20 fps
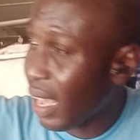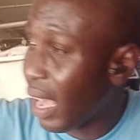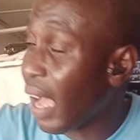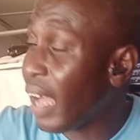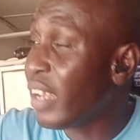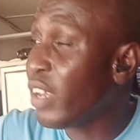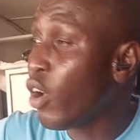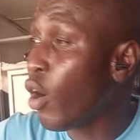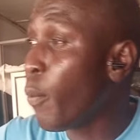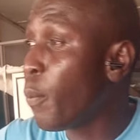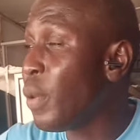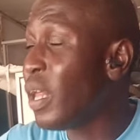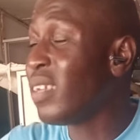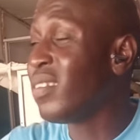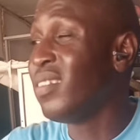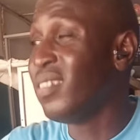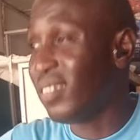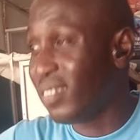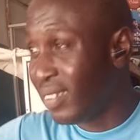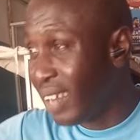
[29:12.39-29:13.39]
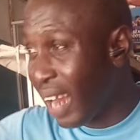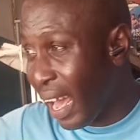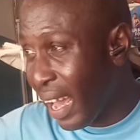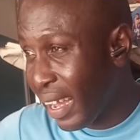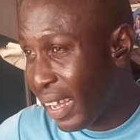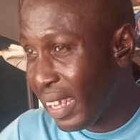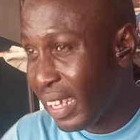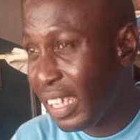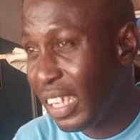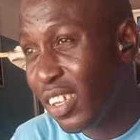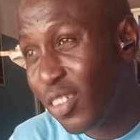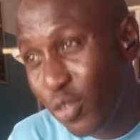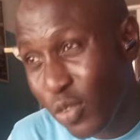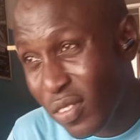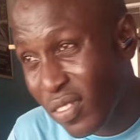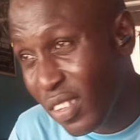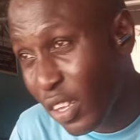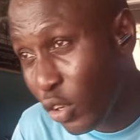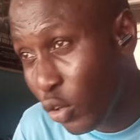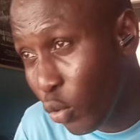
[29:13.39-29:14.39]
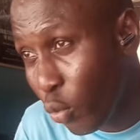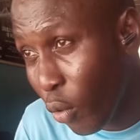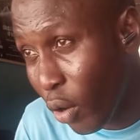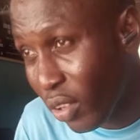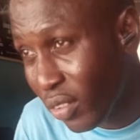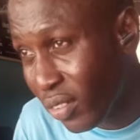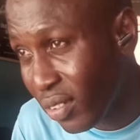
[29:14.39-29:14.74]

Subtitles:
and the whole place is dark, it will still do what?